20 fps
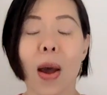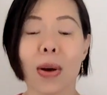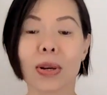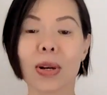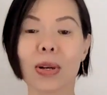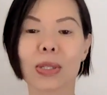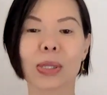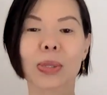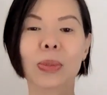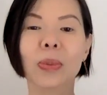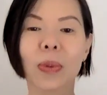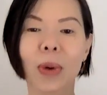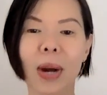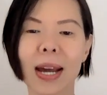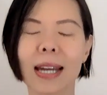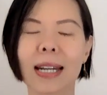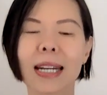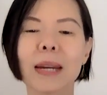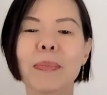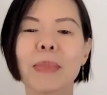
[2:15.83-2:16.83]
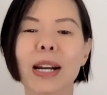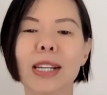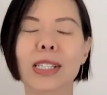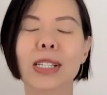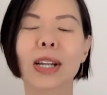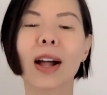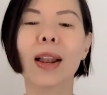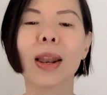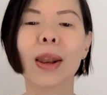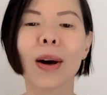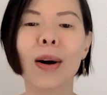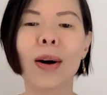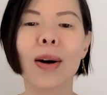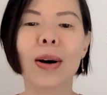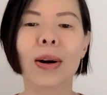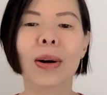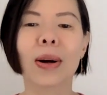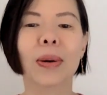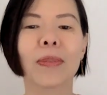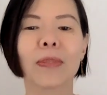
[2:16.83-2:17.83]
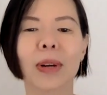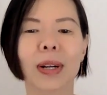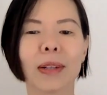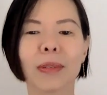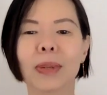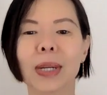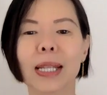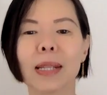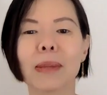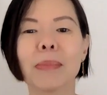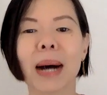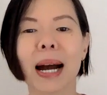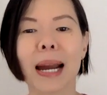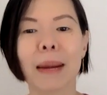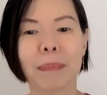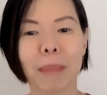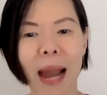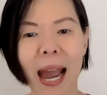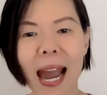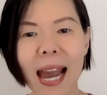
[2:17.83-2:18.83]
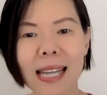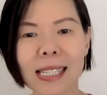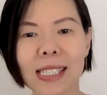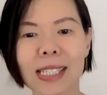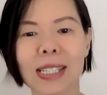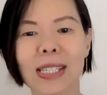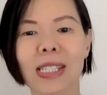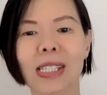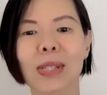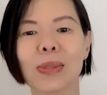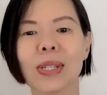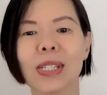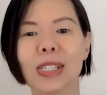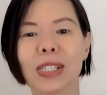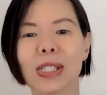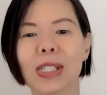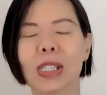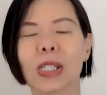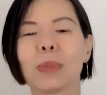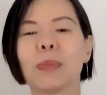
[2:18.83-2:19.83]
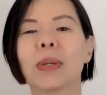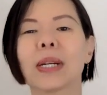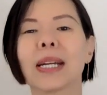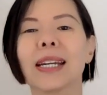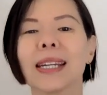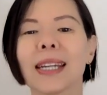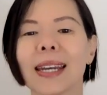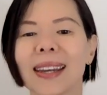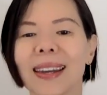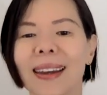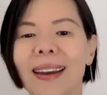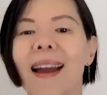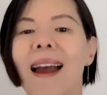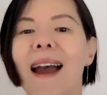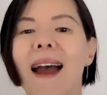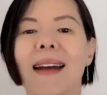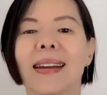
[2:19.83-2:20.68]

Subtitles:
goes very much along with my passions, which is bringing